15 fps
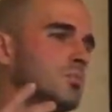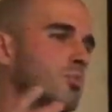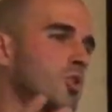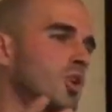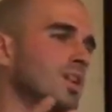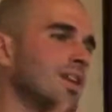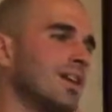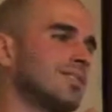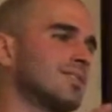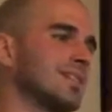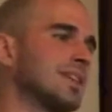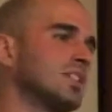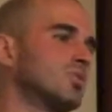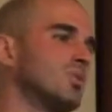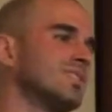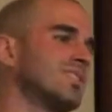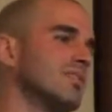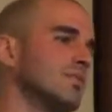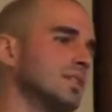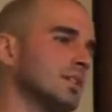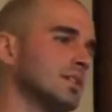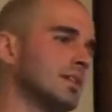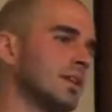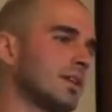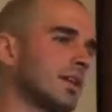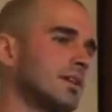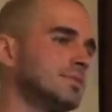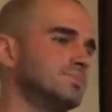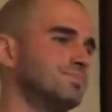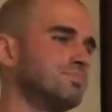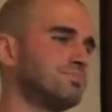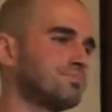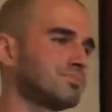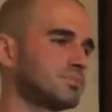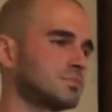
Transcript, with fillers: more or less intuitively, they can